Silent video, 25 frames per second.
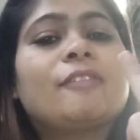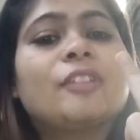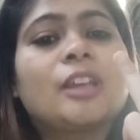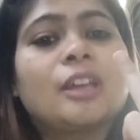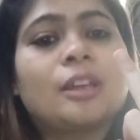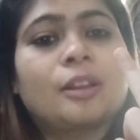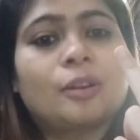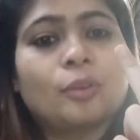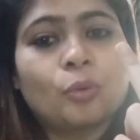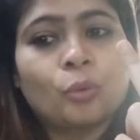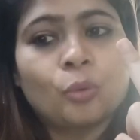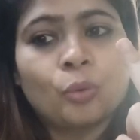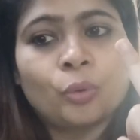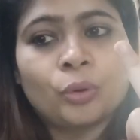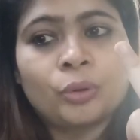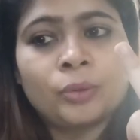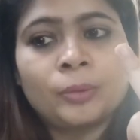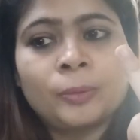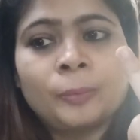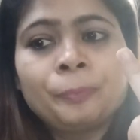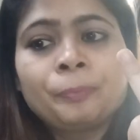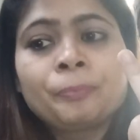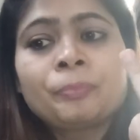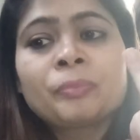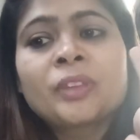their
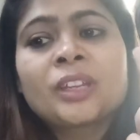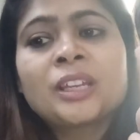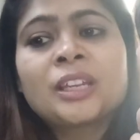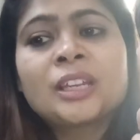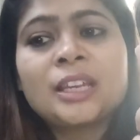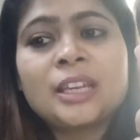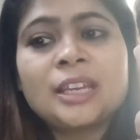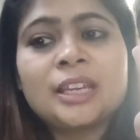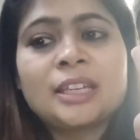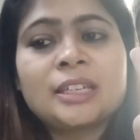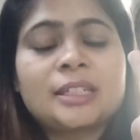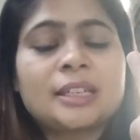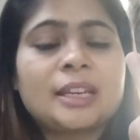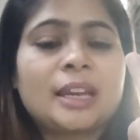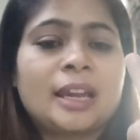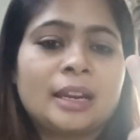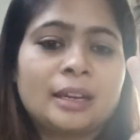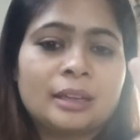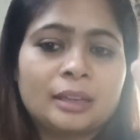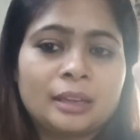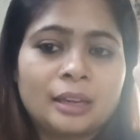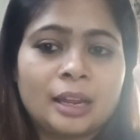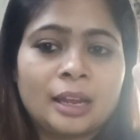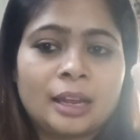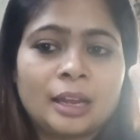own heat
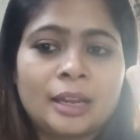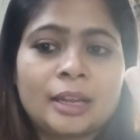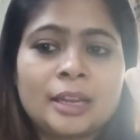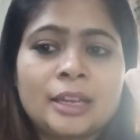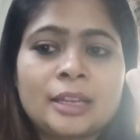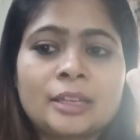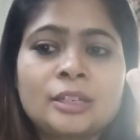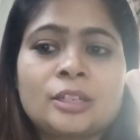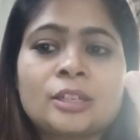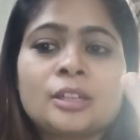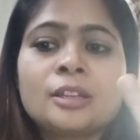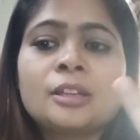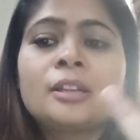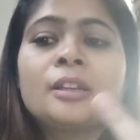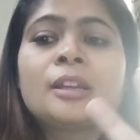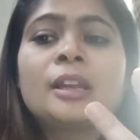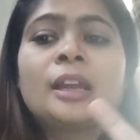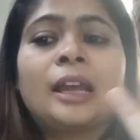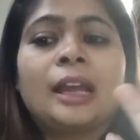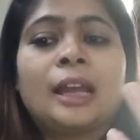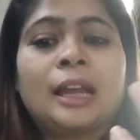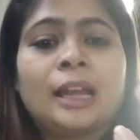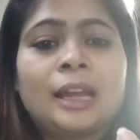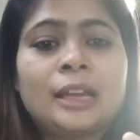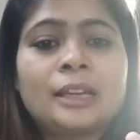and light,
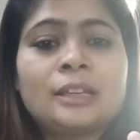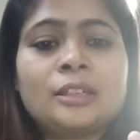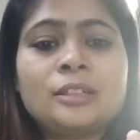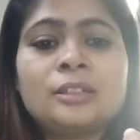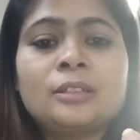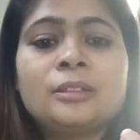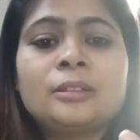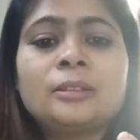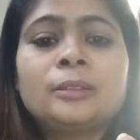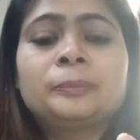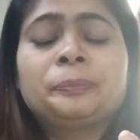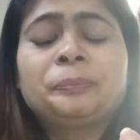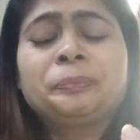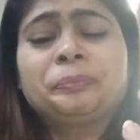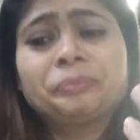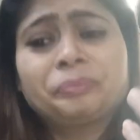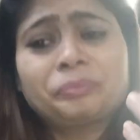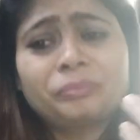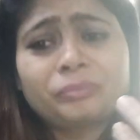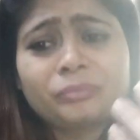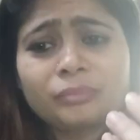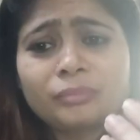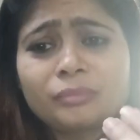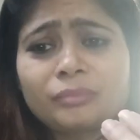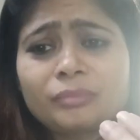and
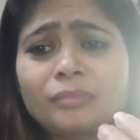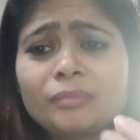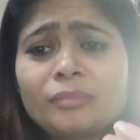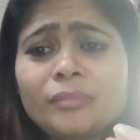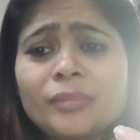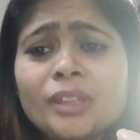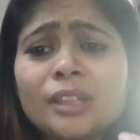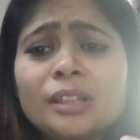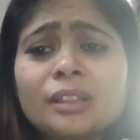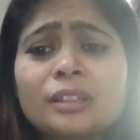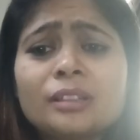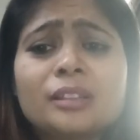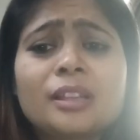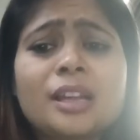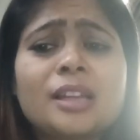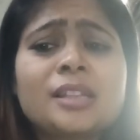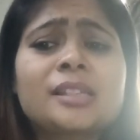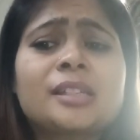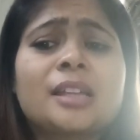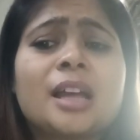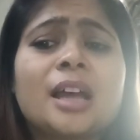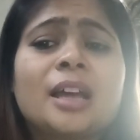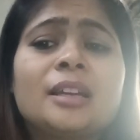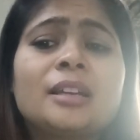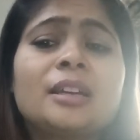the
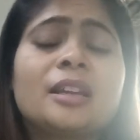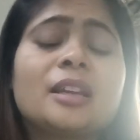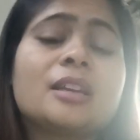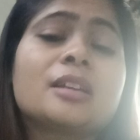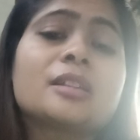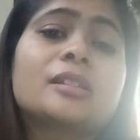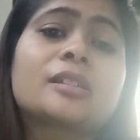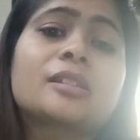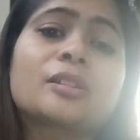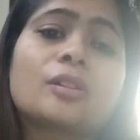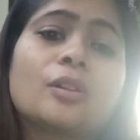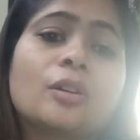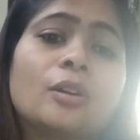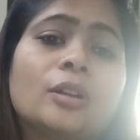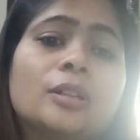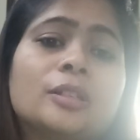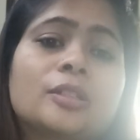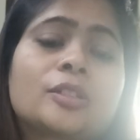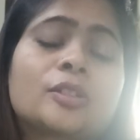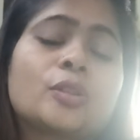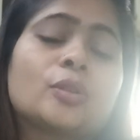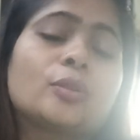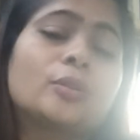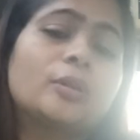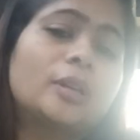sun is
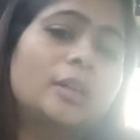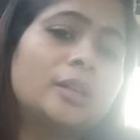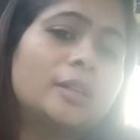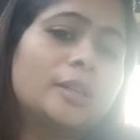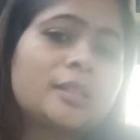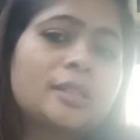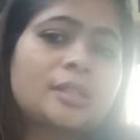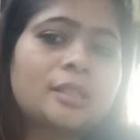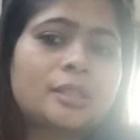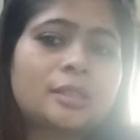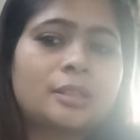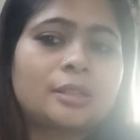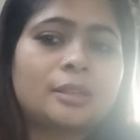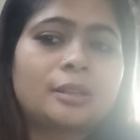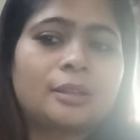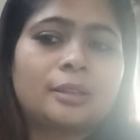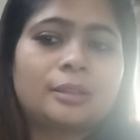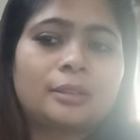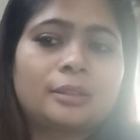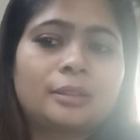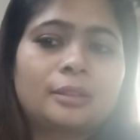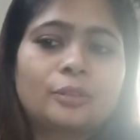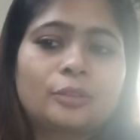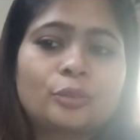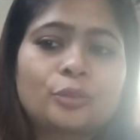also a star.
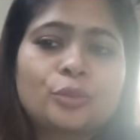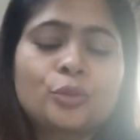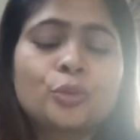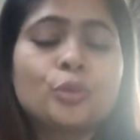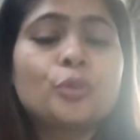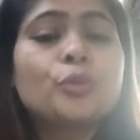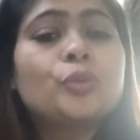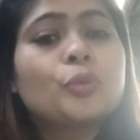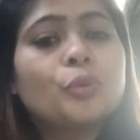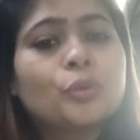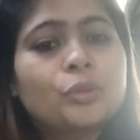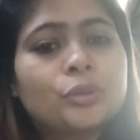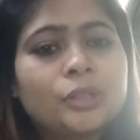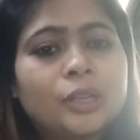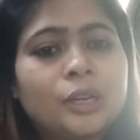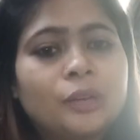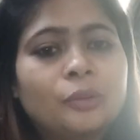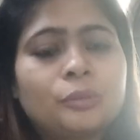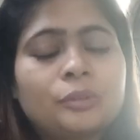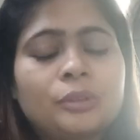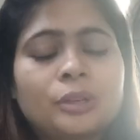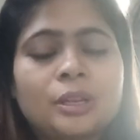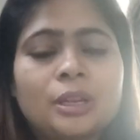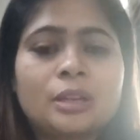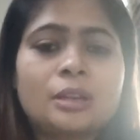To note
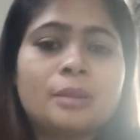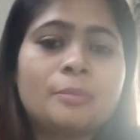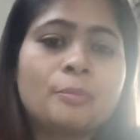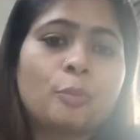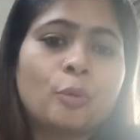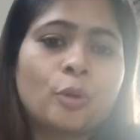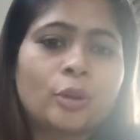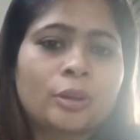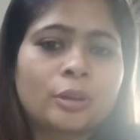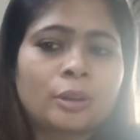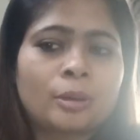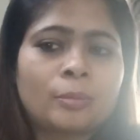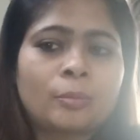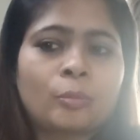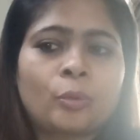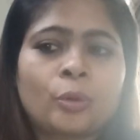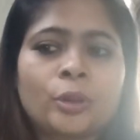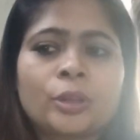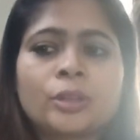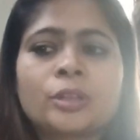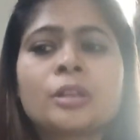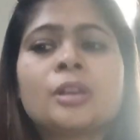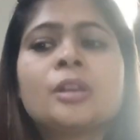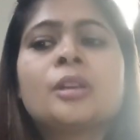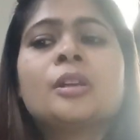down an important
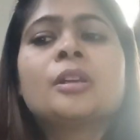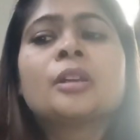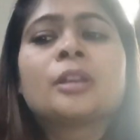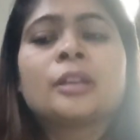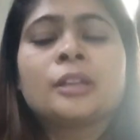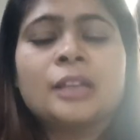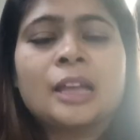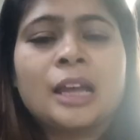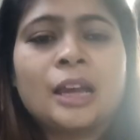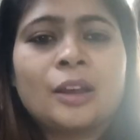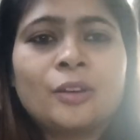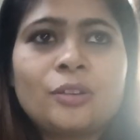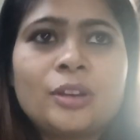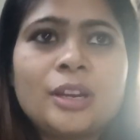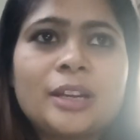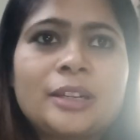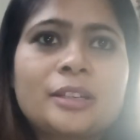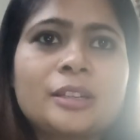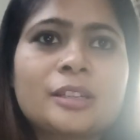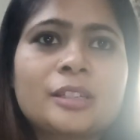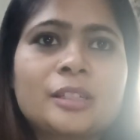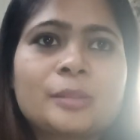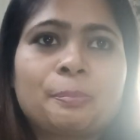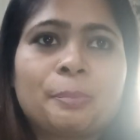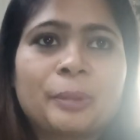point. Now let
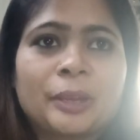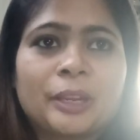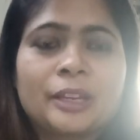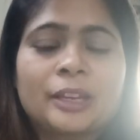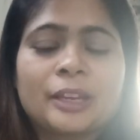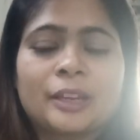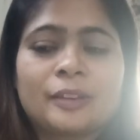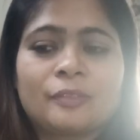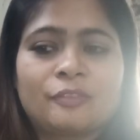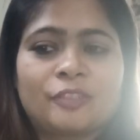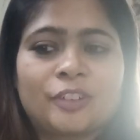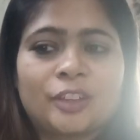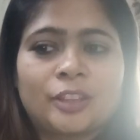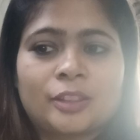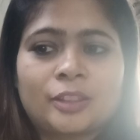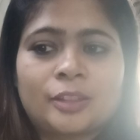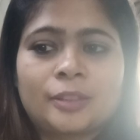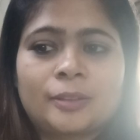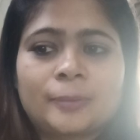us begin with